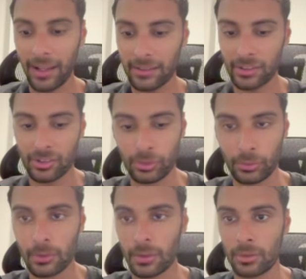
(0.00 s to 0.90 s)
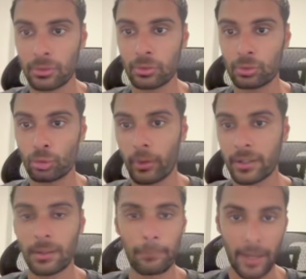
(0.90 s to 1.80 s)
urge you to join
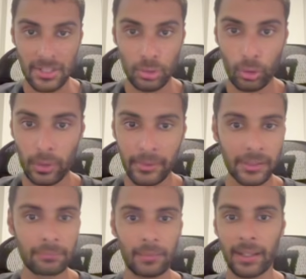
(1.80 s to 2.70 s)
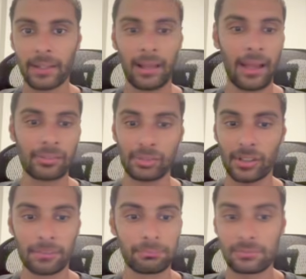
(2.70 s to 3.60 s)
my school community. Again, I
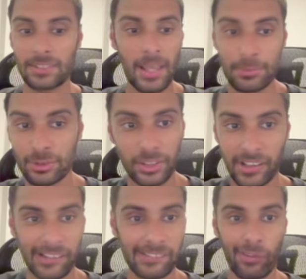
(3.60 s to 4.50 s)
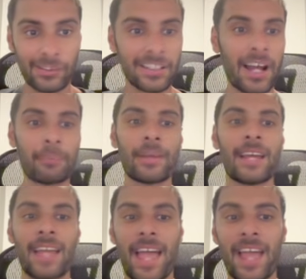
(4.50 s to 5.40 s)
share tips and tricks like these all the time,
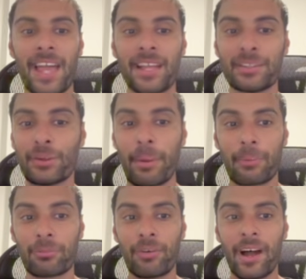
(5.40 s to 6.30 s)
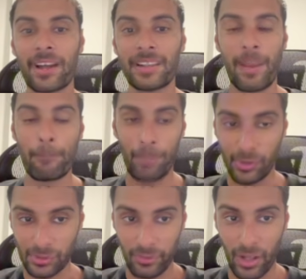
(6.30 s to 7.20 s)
and you'll be able to find a bunch
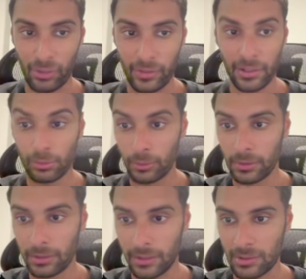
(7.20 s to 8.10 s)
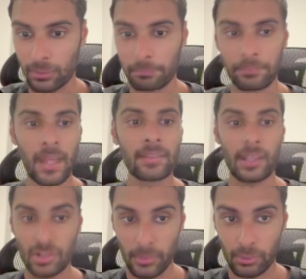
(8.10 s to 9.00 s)
of value there if you really like this one. Thank
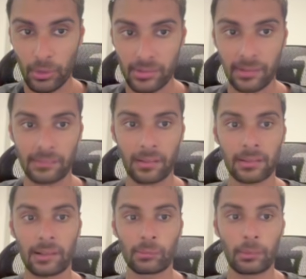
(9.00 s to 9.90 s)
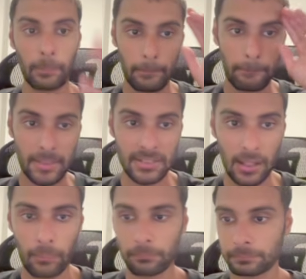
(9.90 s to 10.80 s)
you so much for watching. I'll see you on the next one. Peace out.